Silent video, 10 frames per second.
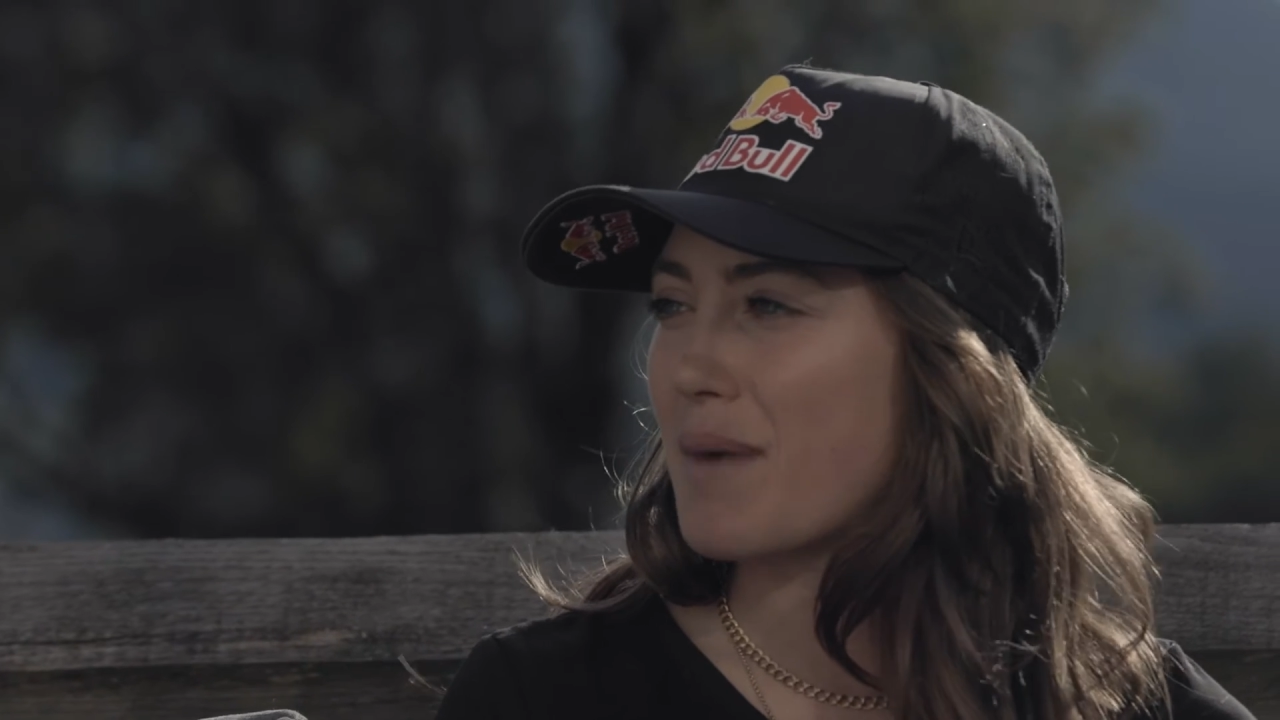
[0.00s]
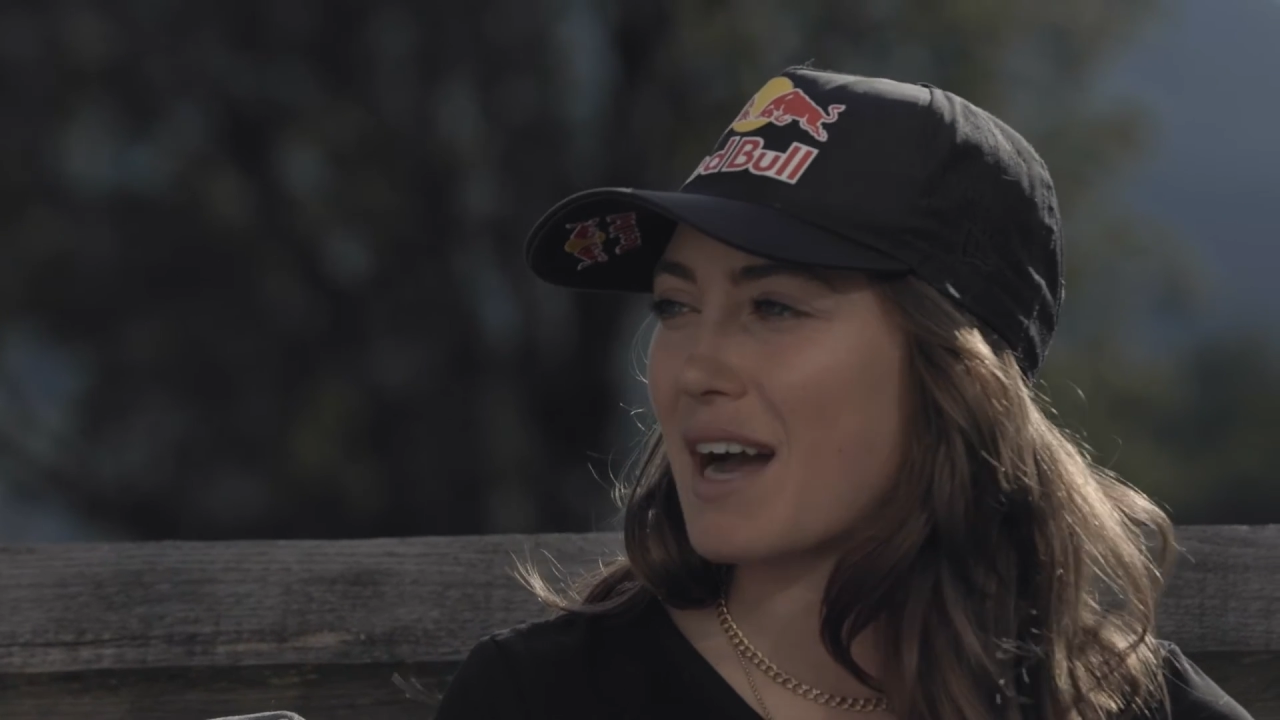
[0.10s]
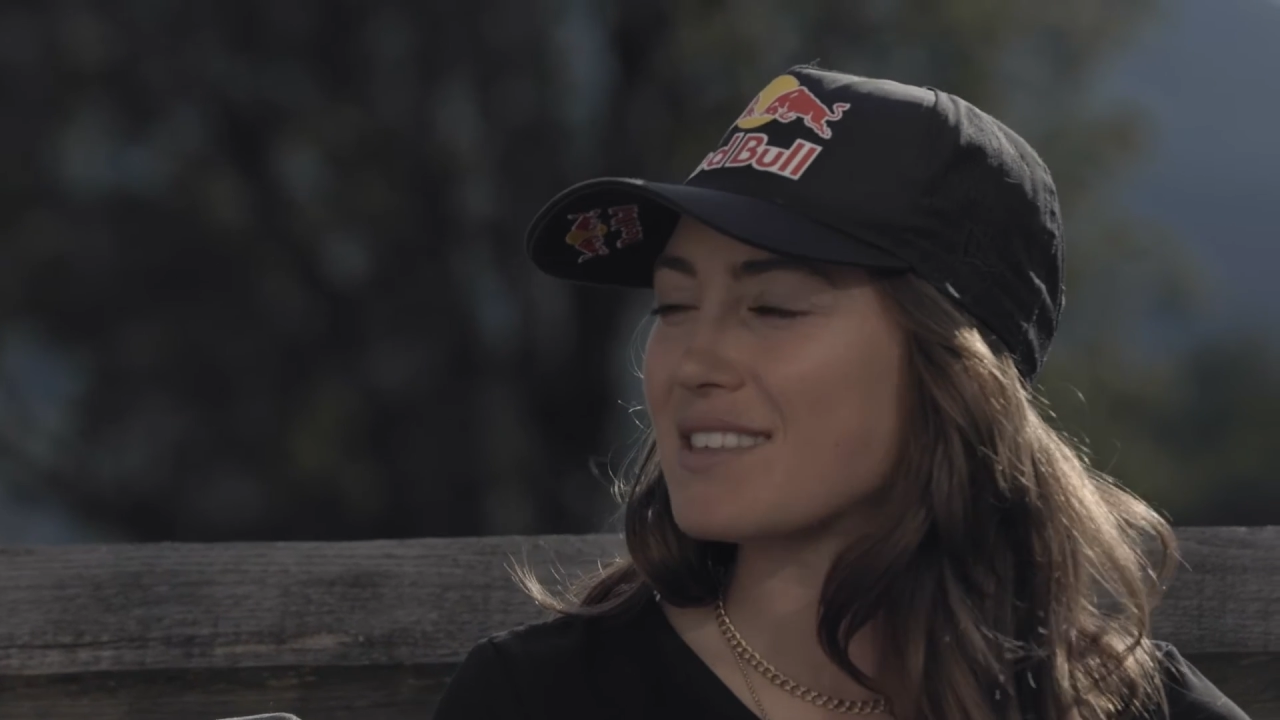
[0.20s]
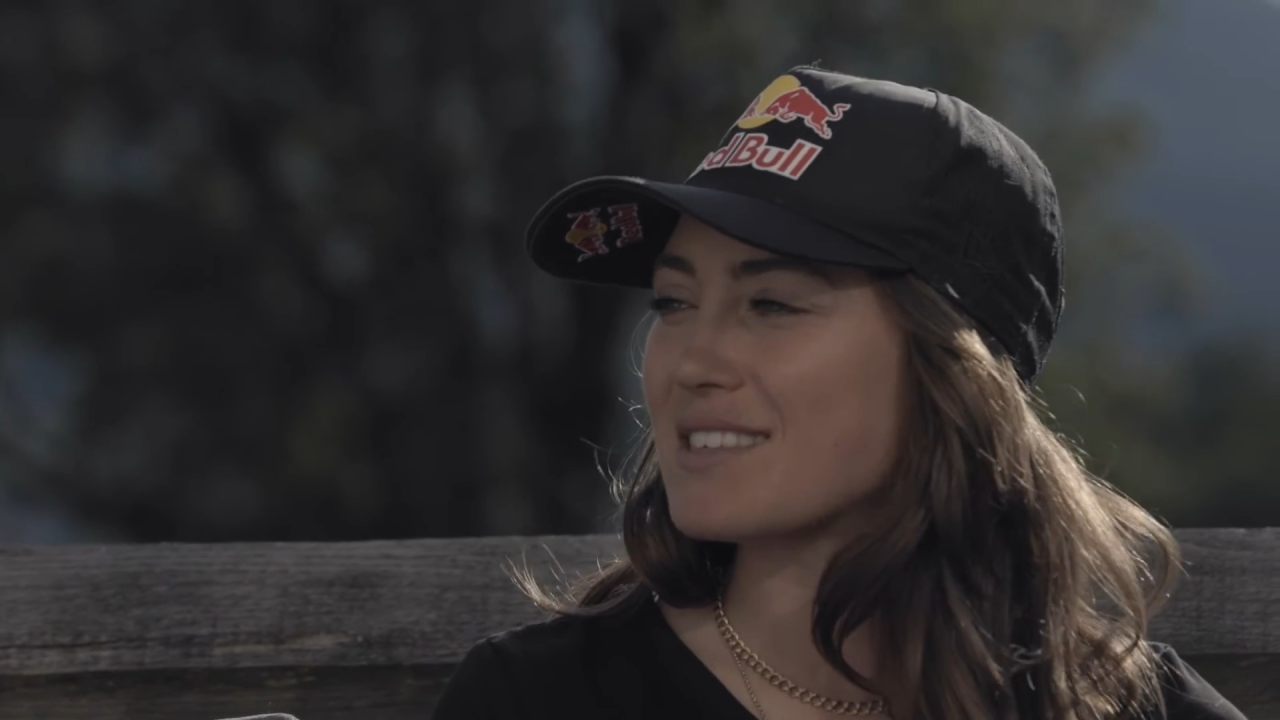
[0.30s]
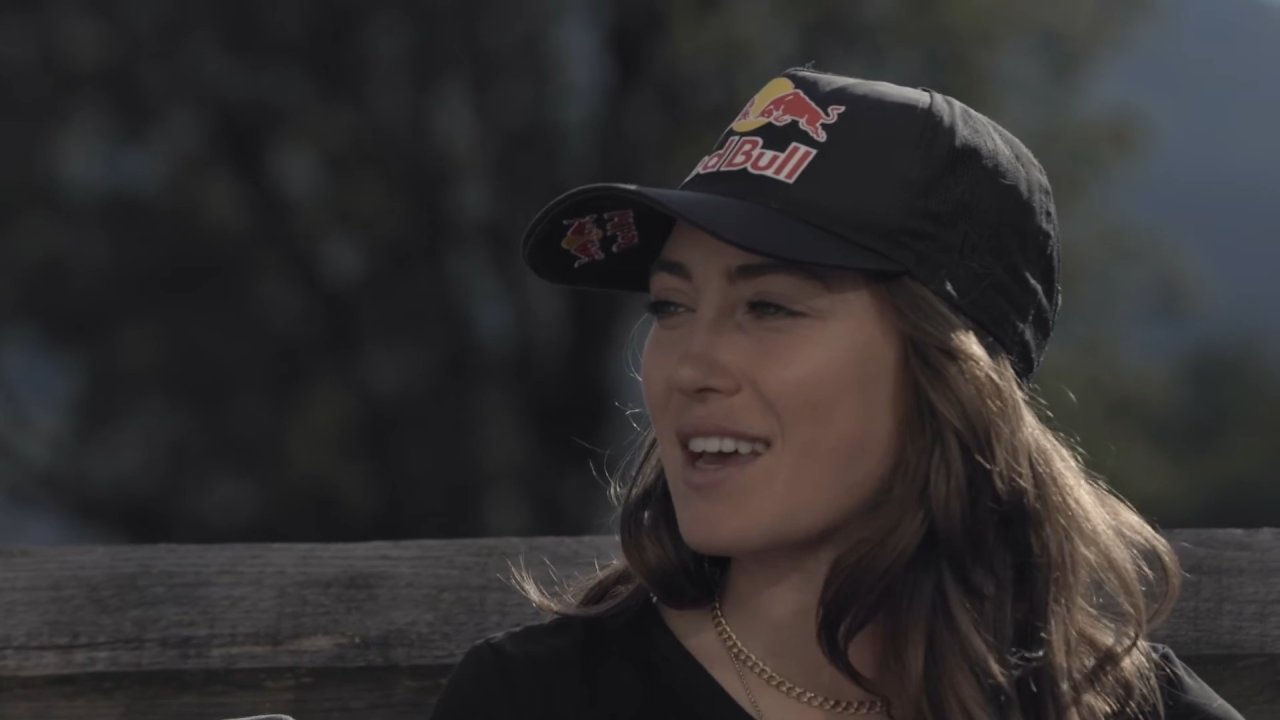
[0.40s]

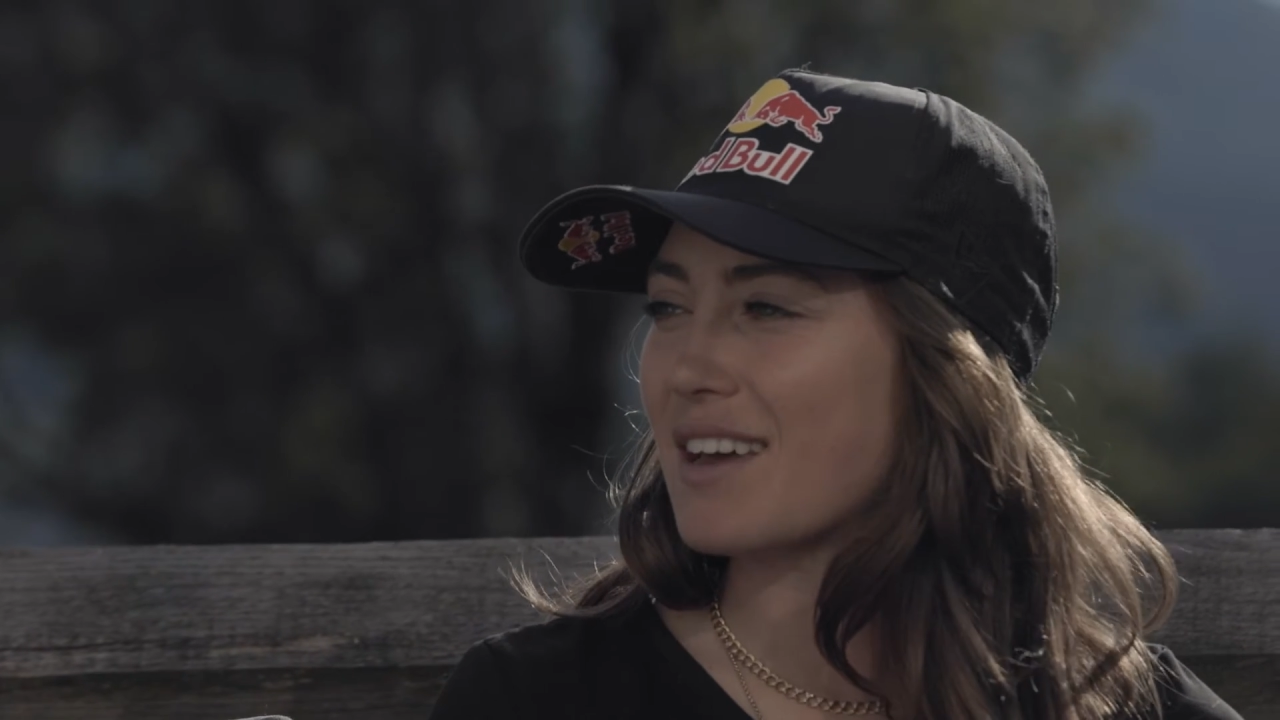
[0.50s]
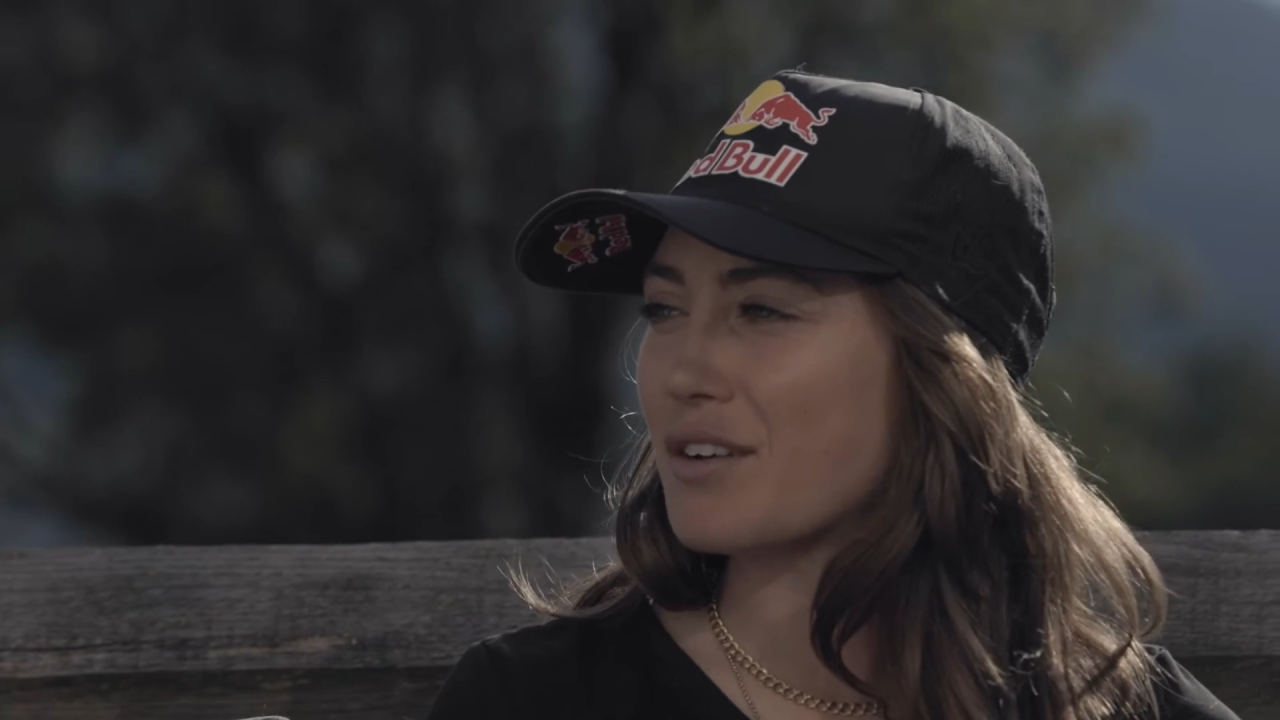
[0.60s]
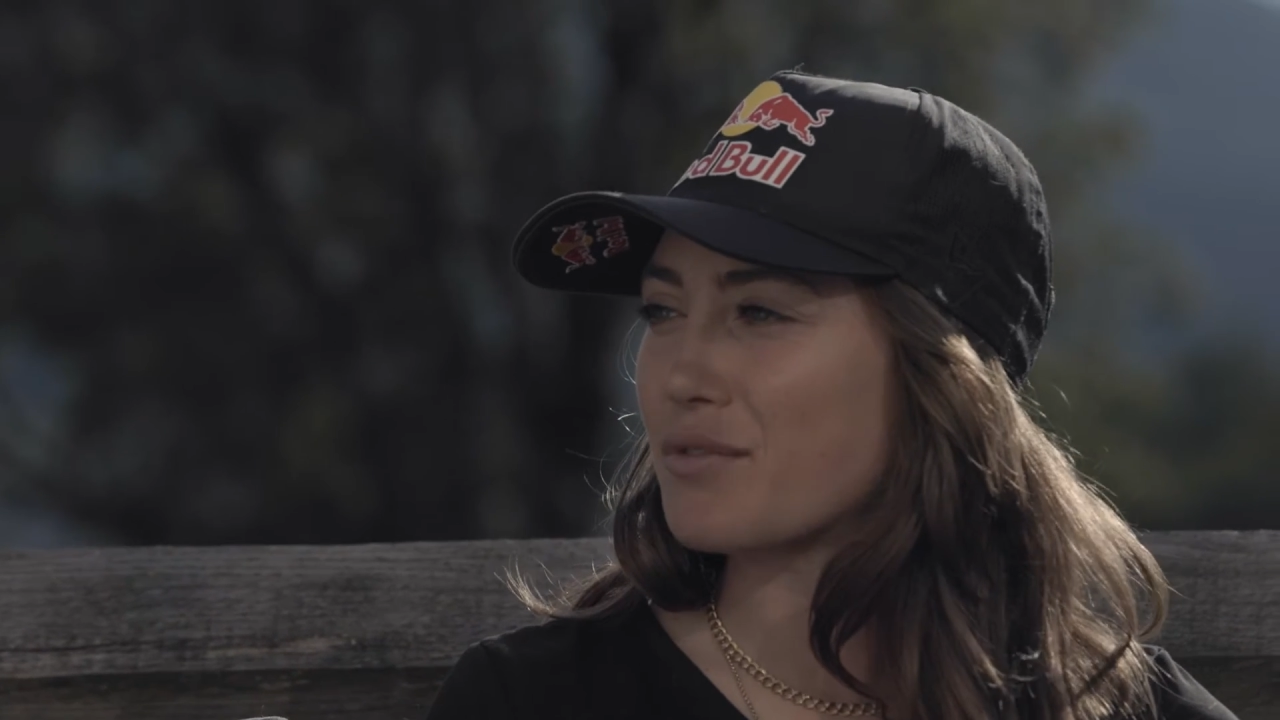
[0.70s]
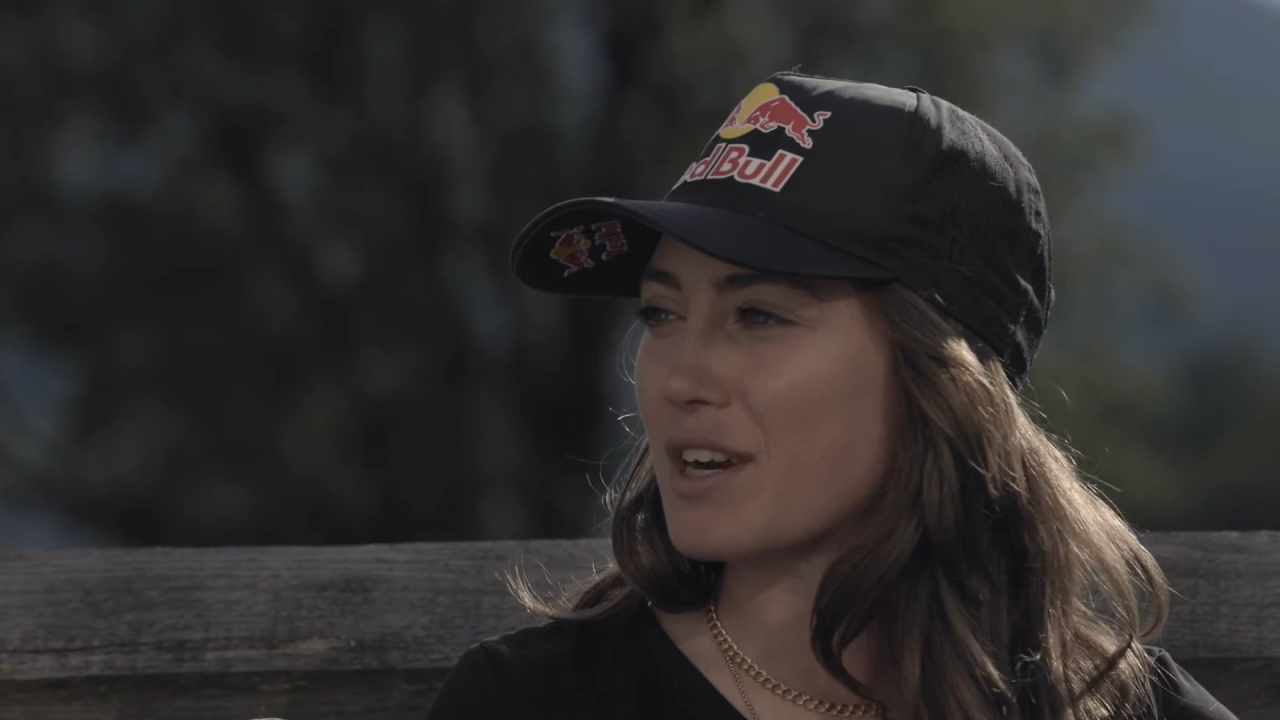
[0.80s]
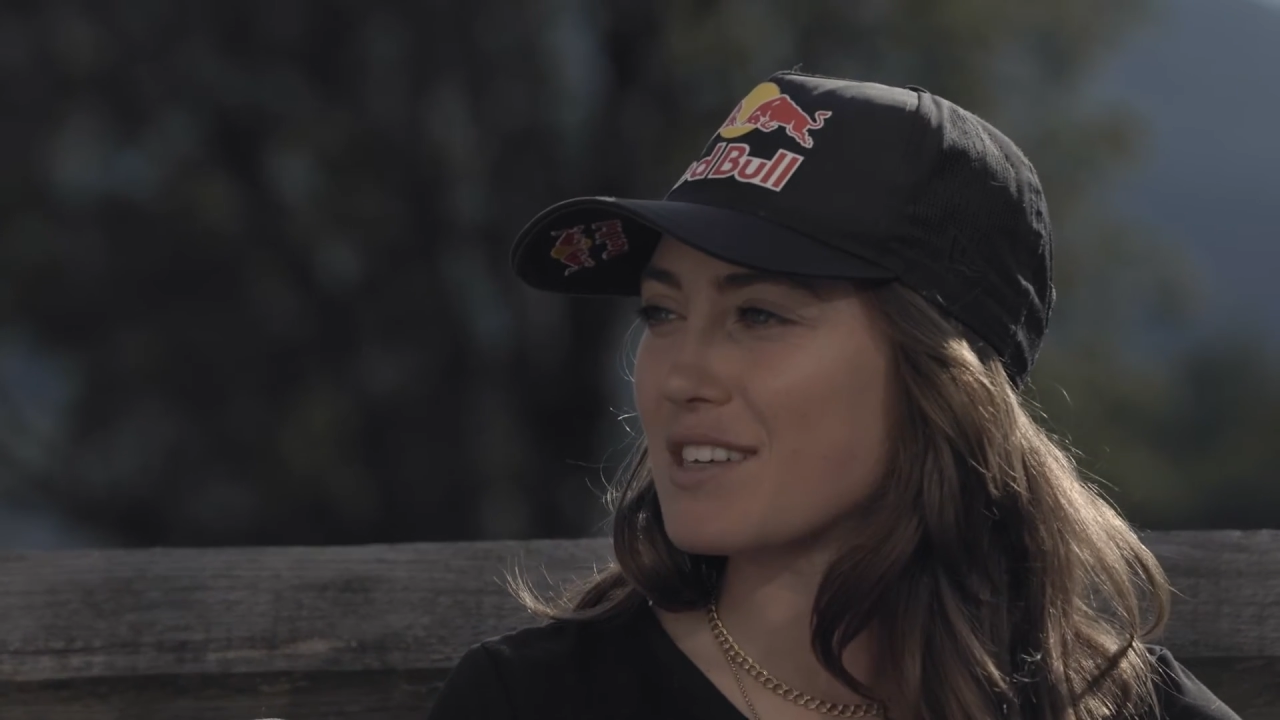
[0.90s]
mindset of